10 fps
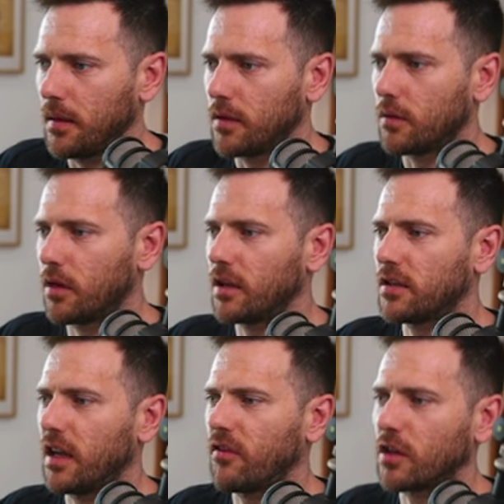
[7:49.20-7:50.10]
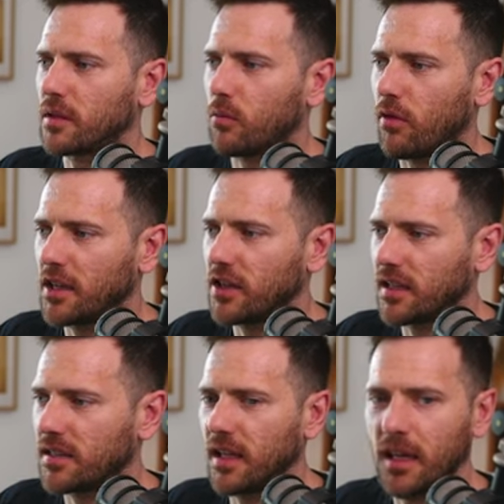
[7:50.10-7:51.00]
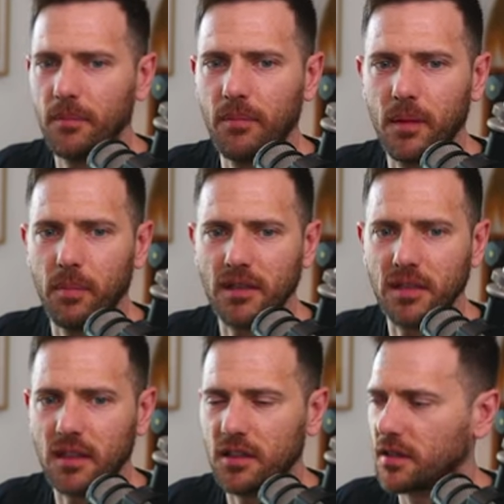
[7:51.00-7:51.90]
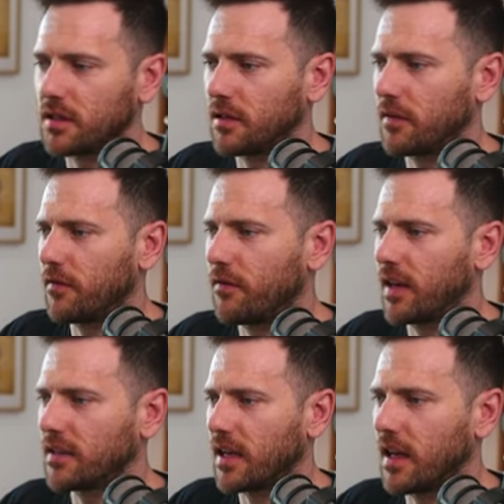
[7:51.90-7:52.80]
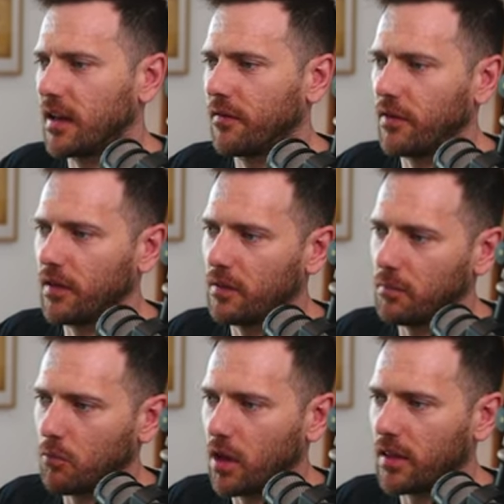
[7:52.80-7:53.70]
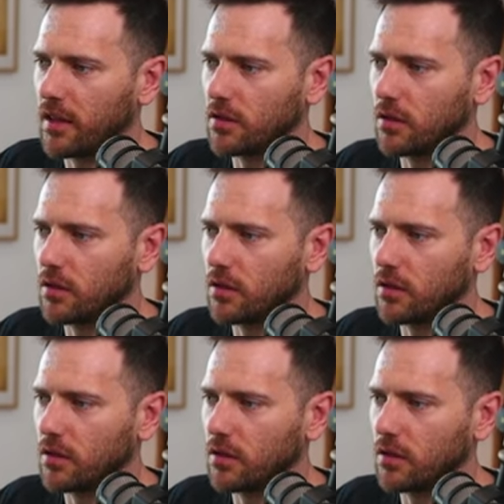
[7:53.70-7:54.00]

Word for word: So as you can see, I've got some regex here that basically just figures out if uh, one of these